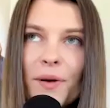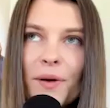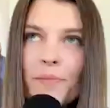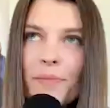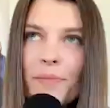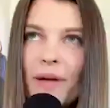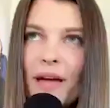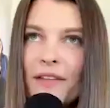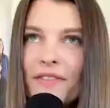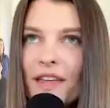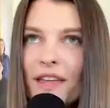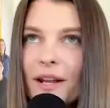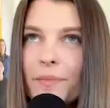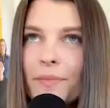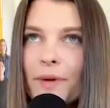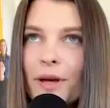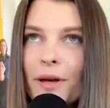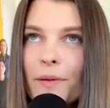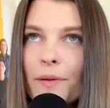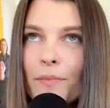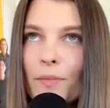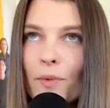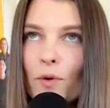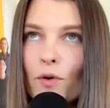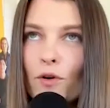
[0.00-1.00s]
unpack that a
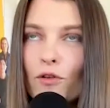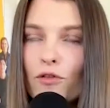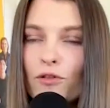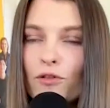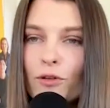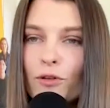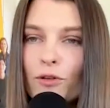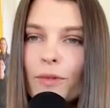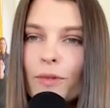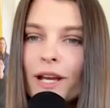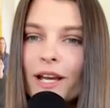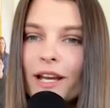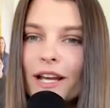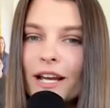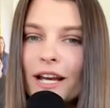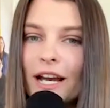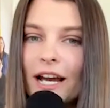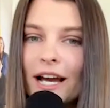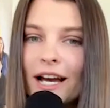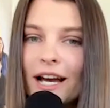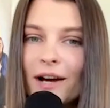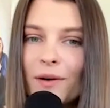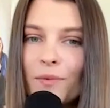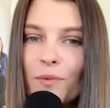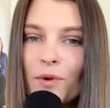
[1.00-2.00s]
bit more for me?
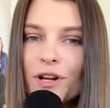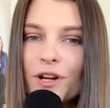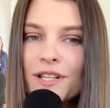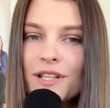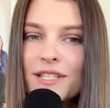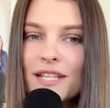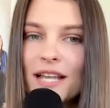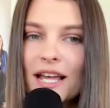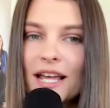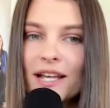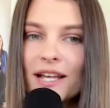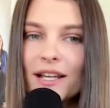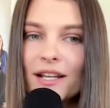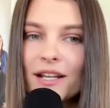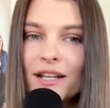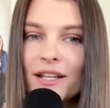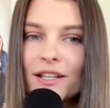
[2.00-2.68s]
What is that?